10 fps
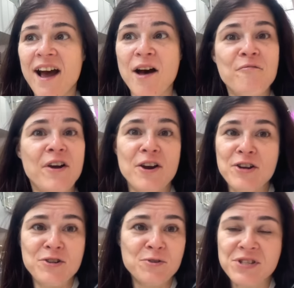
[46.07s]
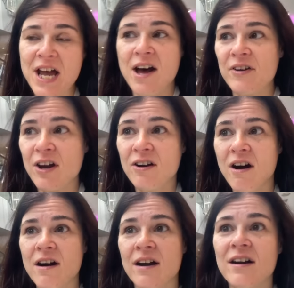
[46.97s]
I'm very used to having a
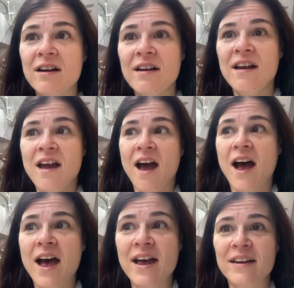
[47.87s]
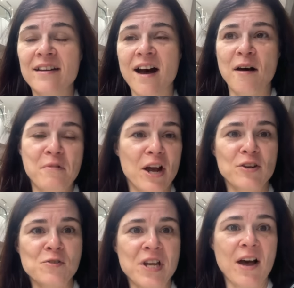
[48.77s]
car, and I'm not
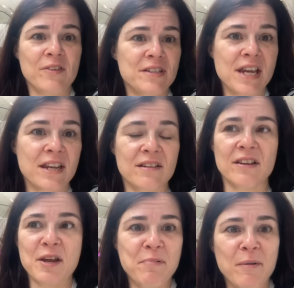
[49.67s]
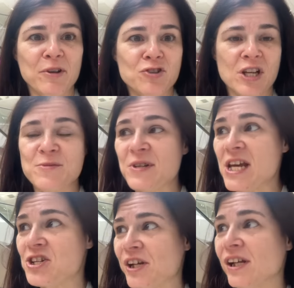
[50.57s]
used to having to take it like public
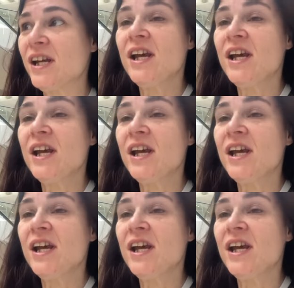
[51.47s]
transportation.